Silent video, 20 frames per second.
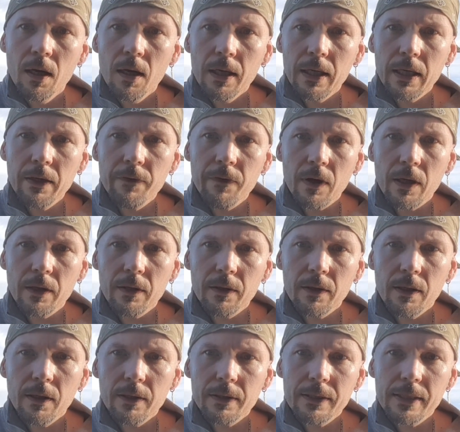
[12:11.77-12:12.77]
If I
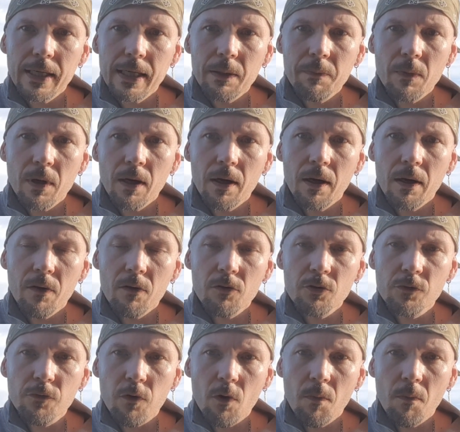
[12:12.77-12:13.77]
take my
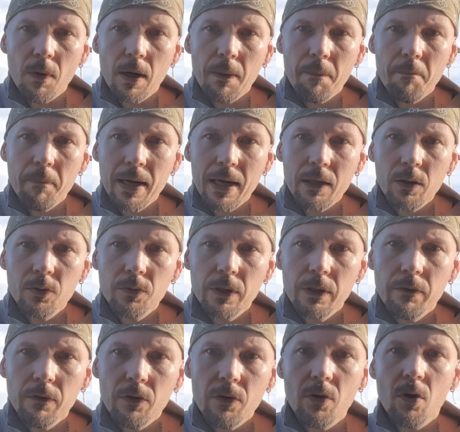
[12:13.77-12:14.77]
arrows from my back
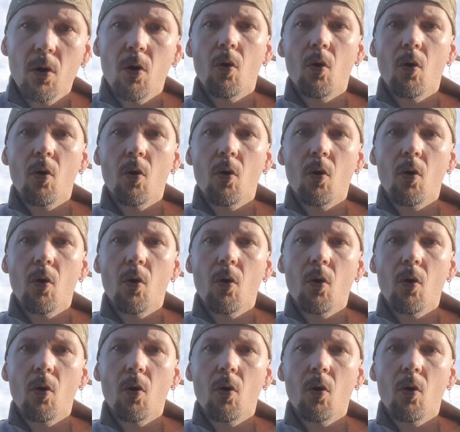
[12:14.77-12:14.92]
quiver,